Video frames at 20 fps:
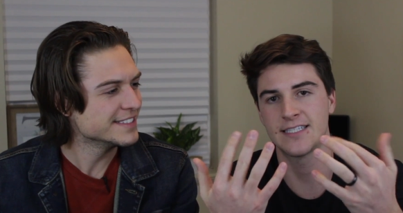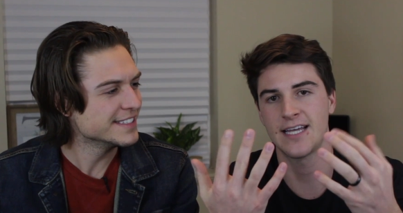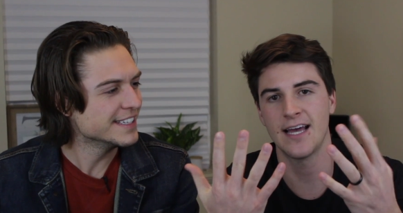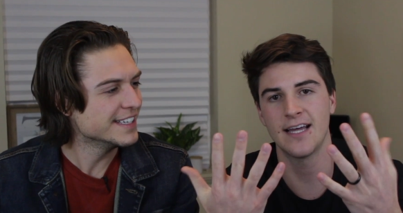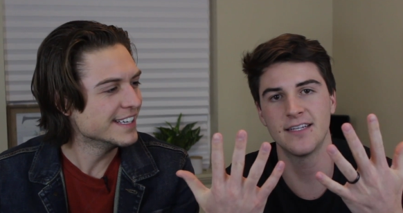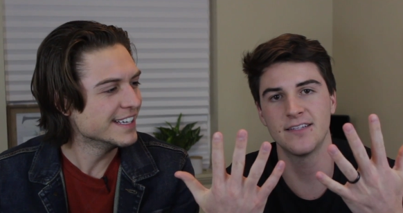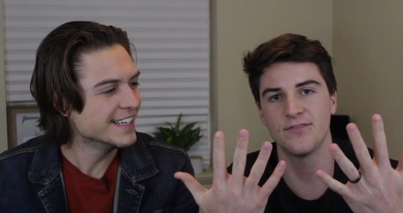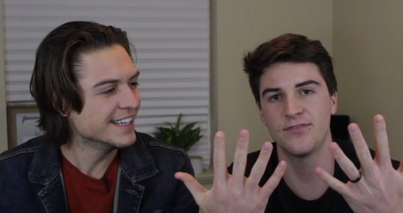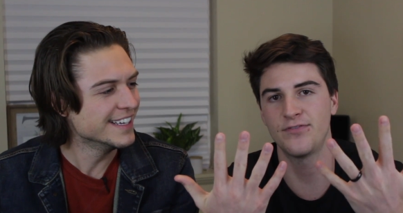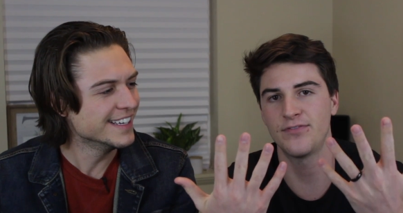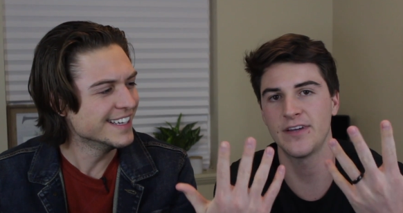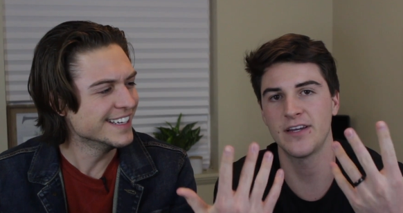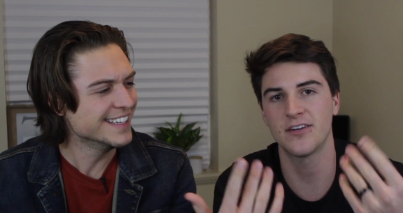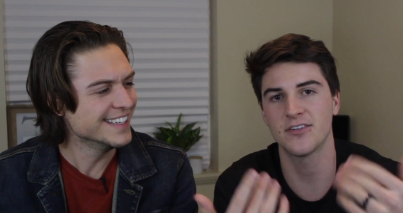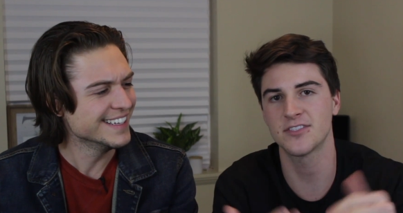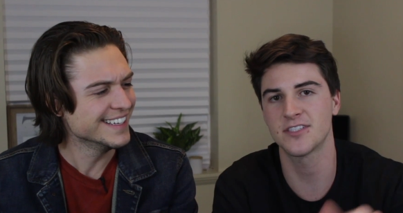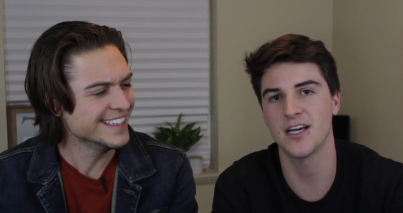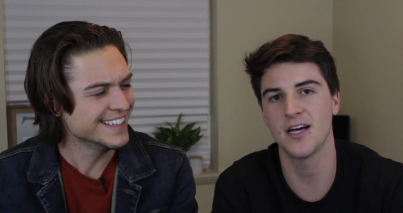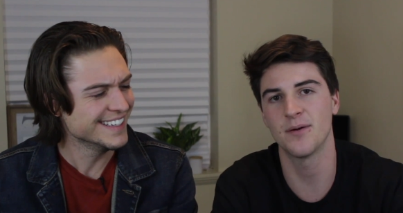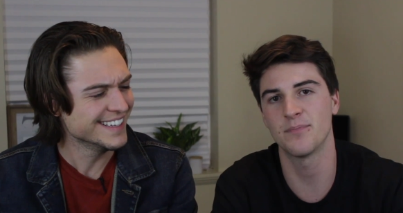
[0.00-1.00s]
Speaker 1: 10
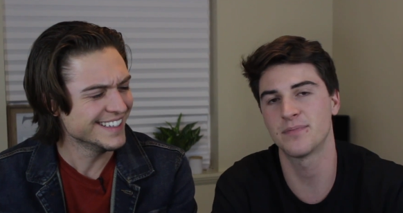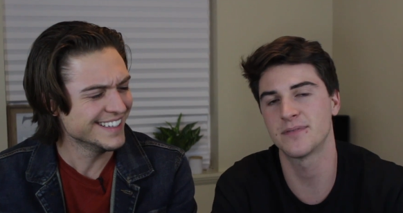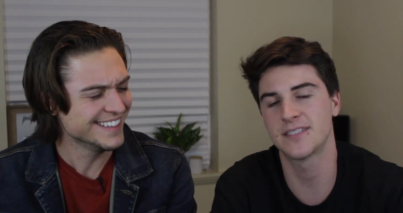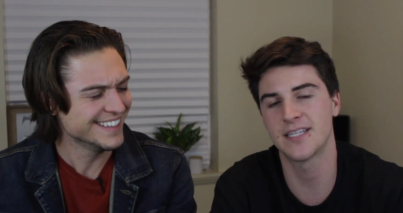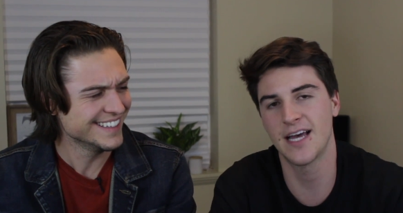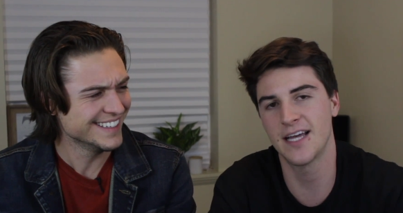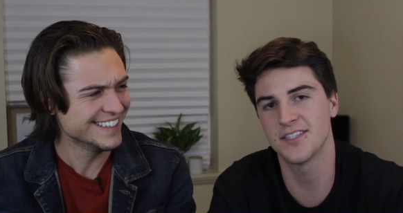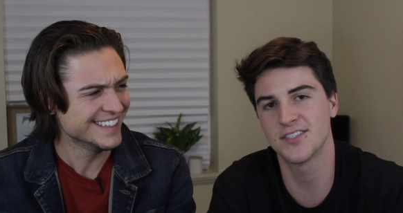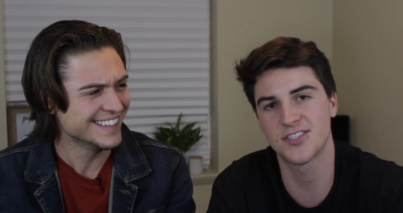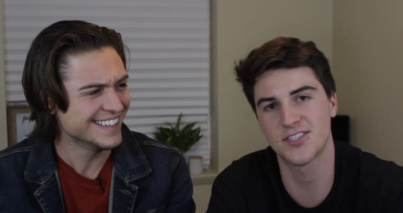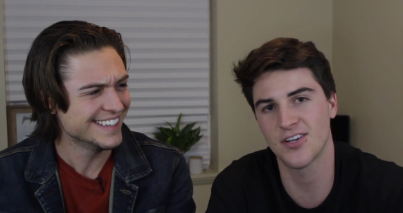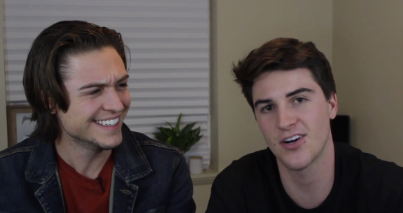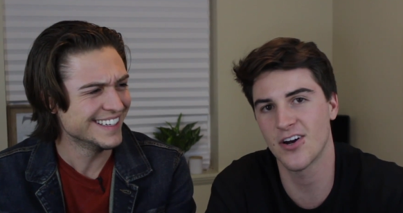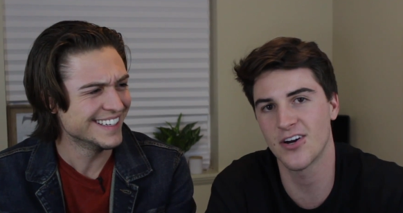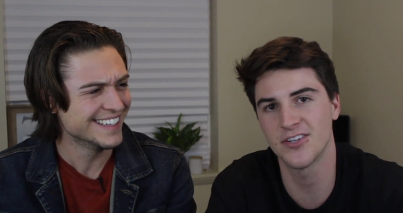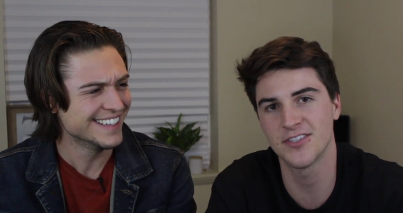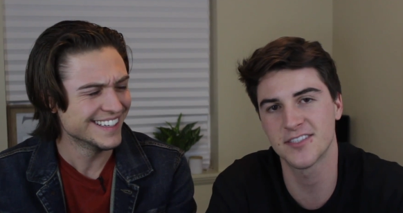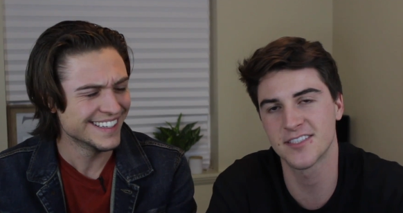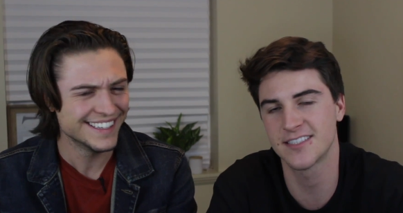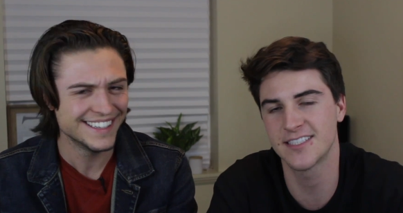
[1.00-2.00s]
fingers up, 10
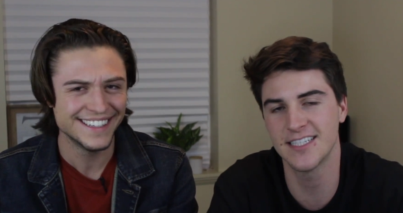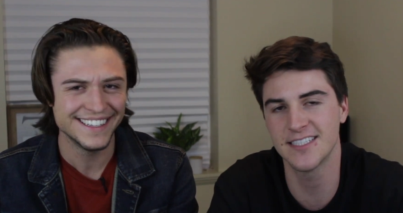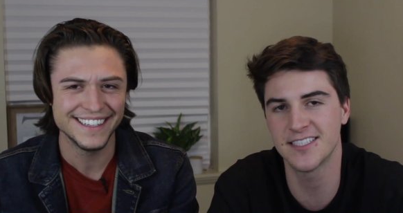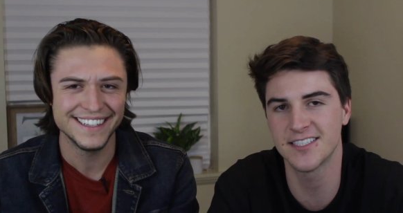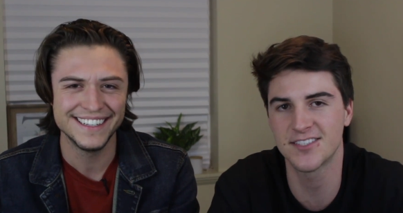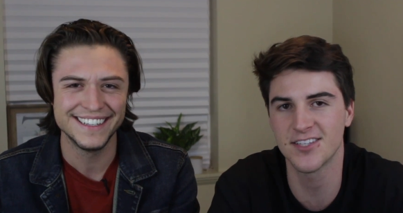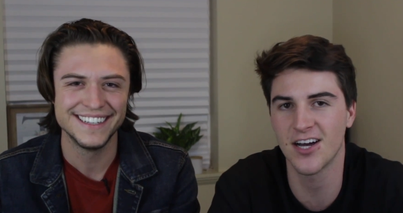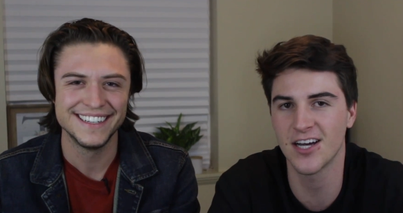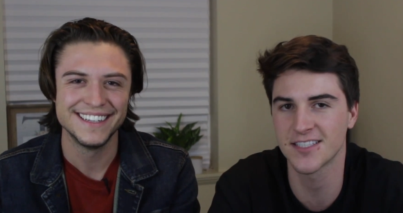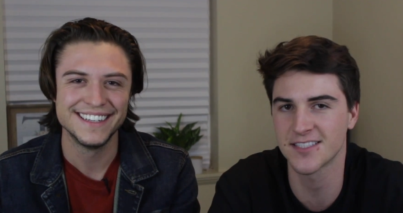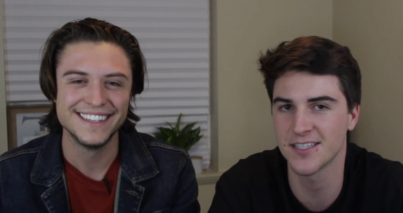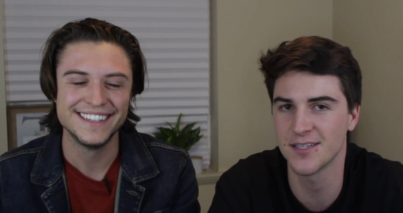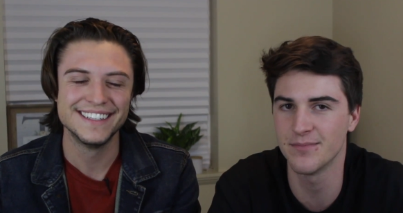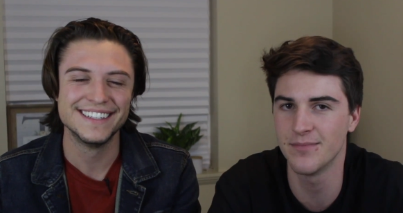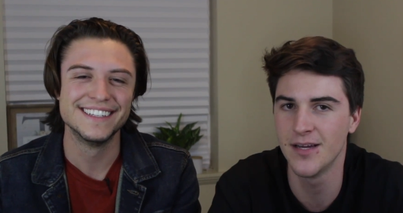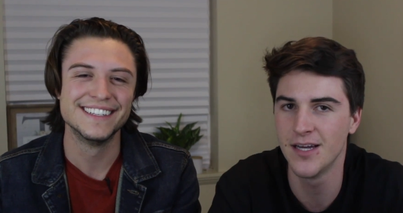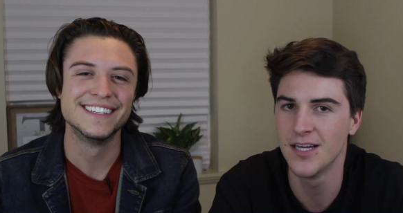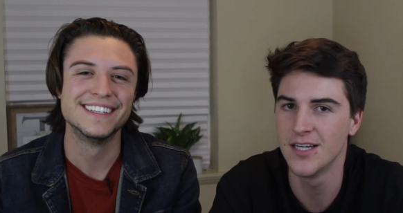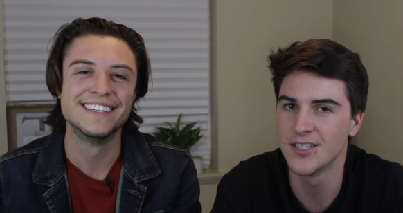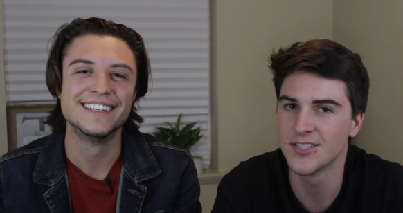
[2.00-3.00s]
stars. Digit's awesome.
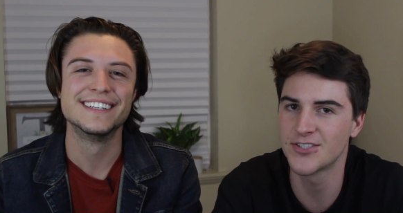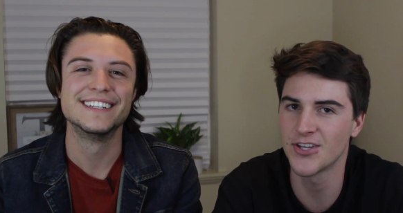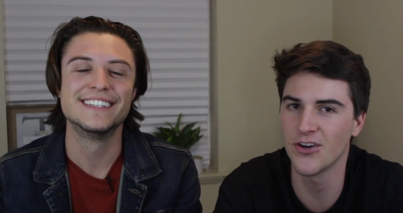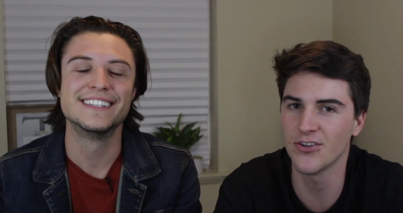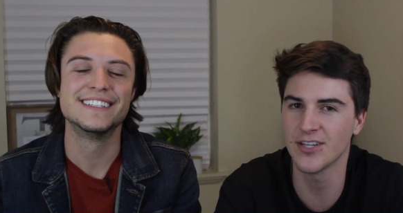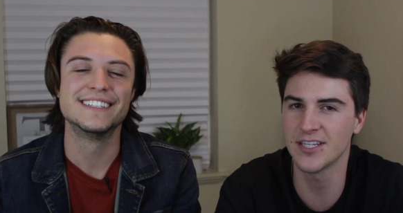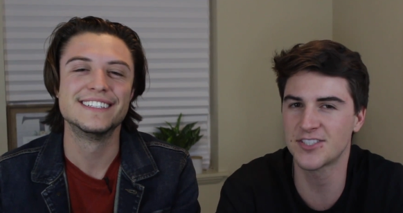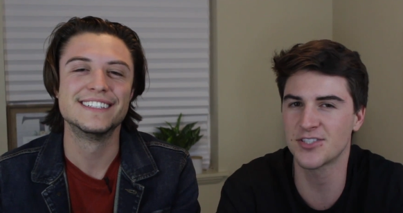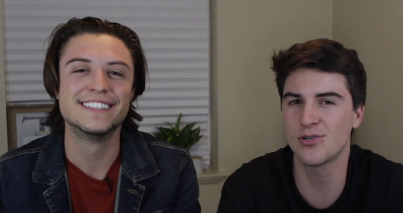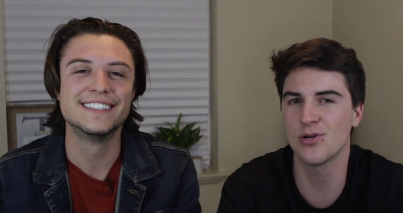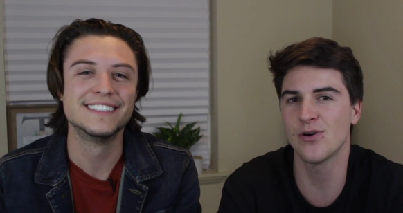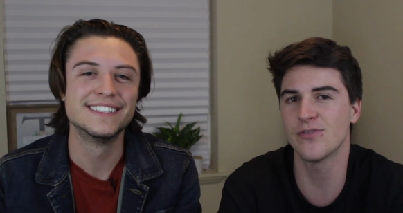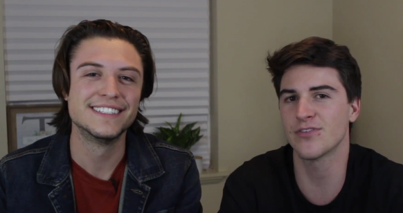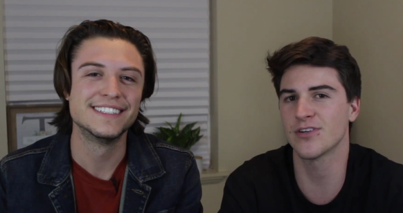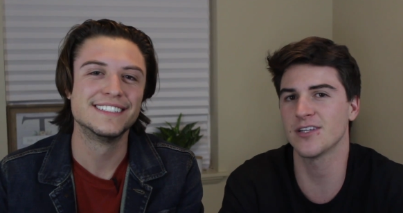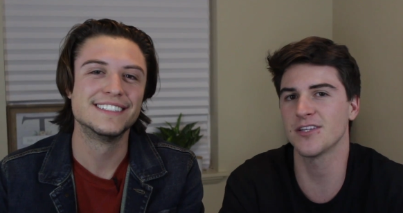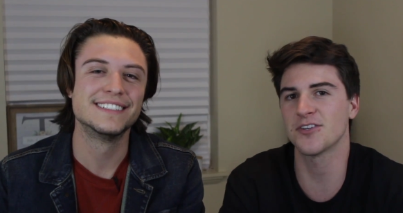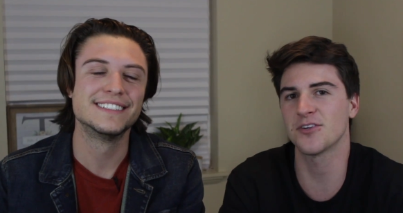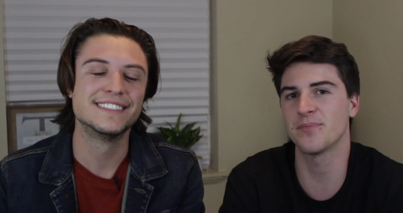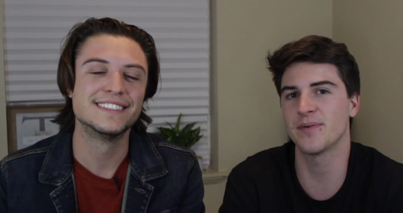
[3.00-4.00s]
So let's go over
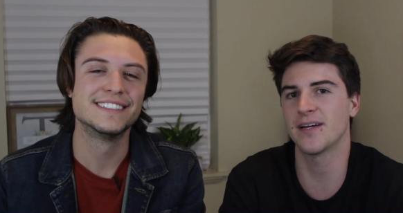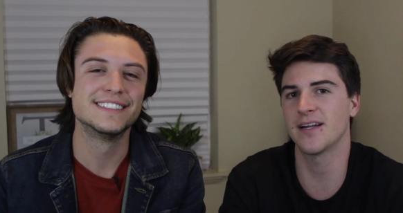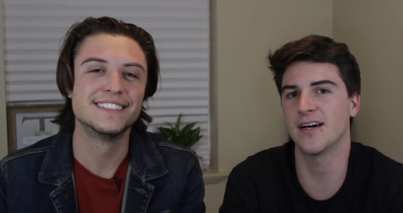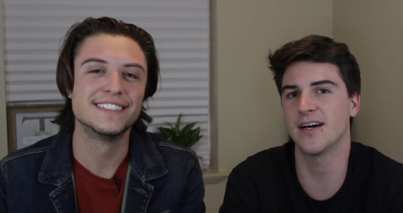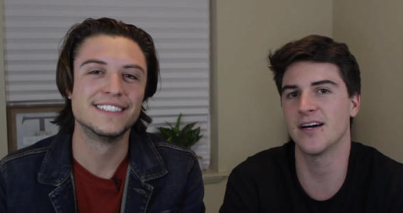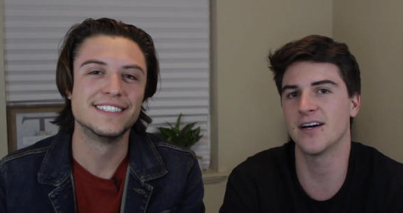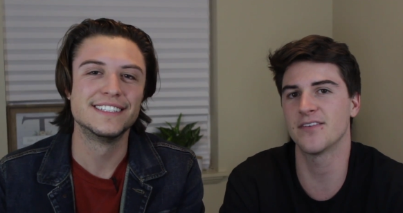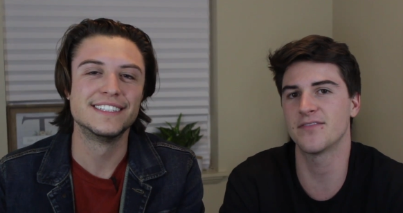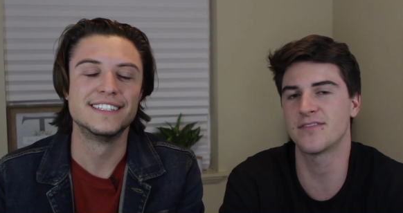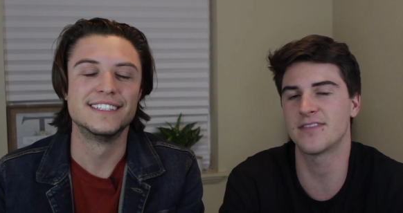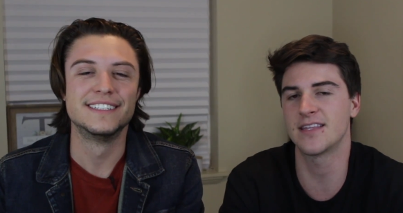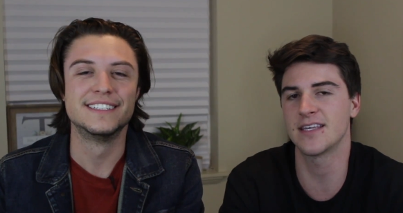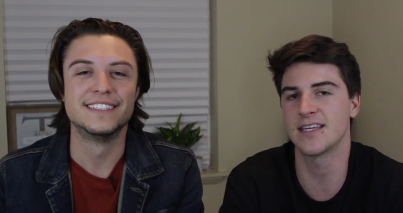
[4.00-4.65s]
a little bit of